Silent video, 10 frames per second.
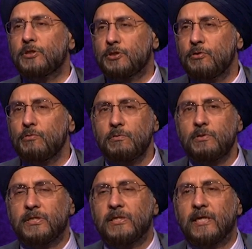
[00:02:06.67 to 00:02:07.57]

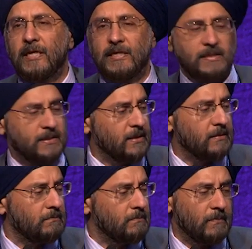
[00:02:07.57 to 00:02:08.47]
tools and kits
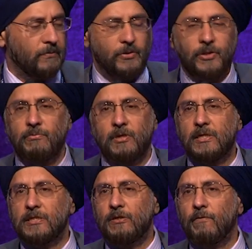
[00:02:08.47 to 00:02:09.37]
and
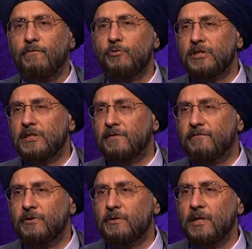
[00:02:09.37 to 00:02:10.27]
13 or 14
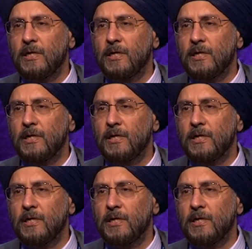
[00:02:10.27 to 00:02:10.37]
different